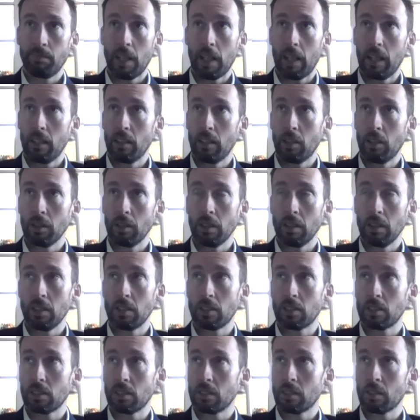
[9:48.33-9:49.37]
at
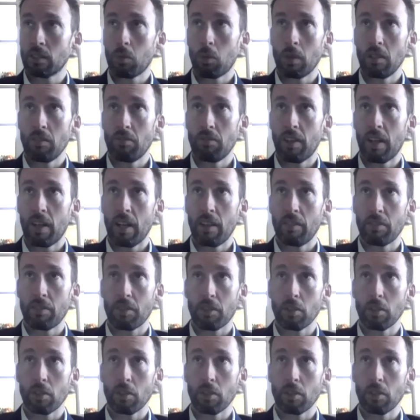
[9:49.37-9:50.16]
least 25,